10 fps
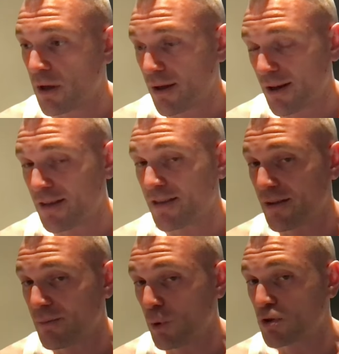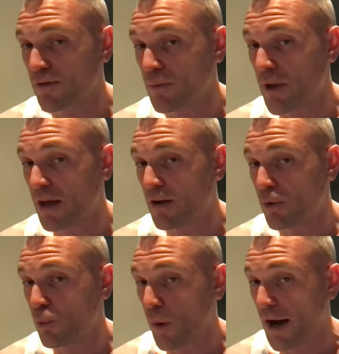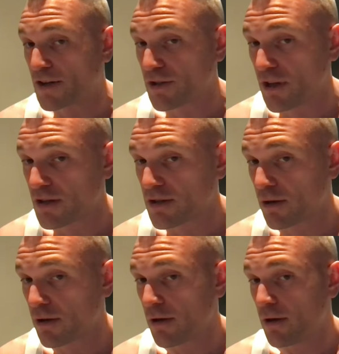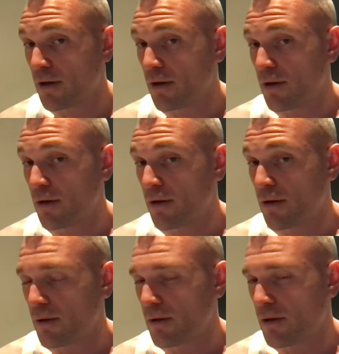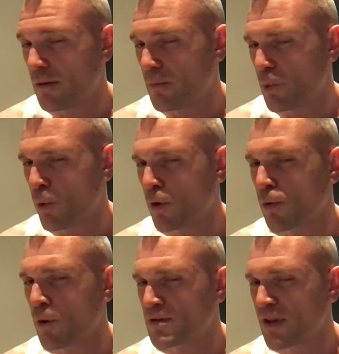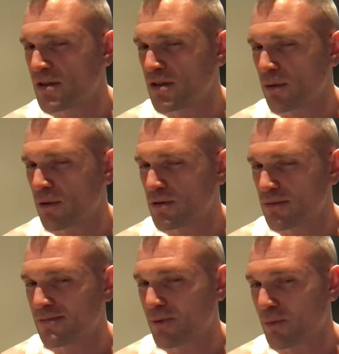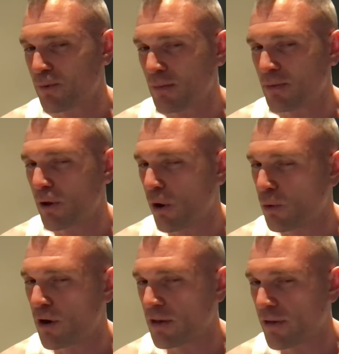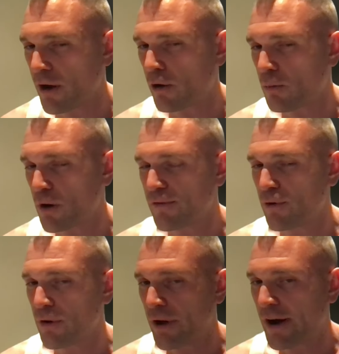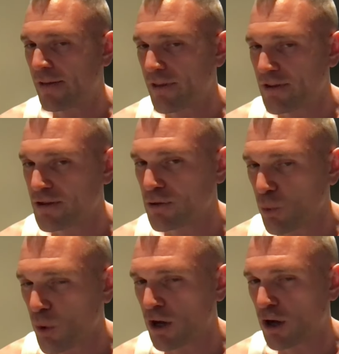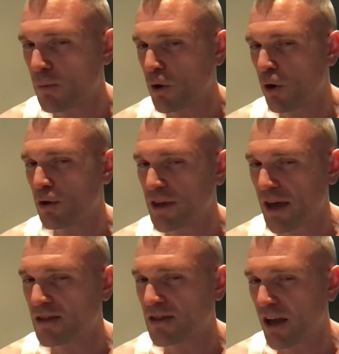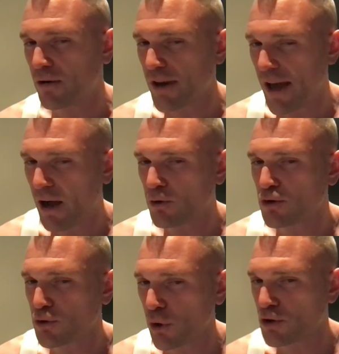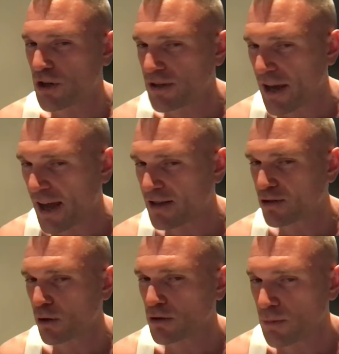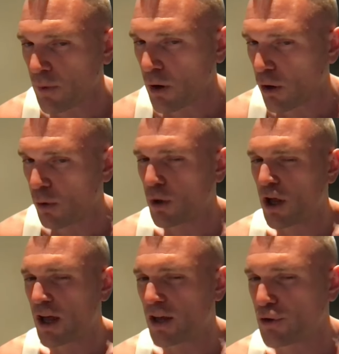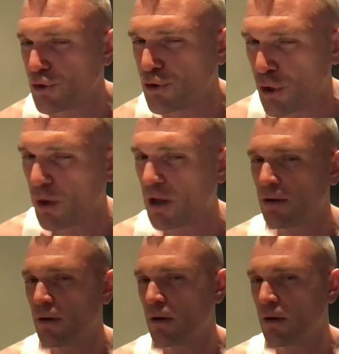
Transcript: And I think that most of the men who watch this Warrior Wednesday series probably already there. But if you're not, this is your wake-up call. Get there now. Start today, start tomorrow, and do it.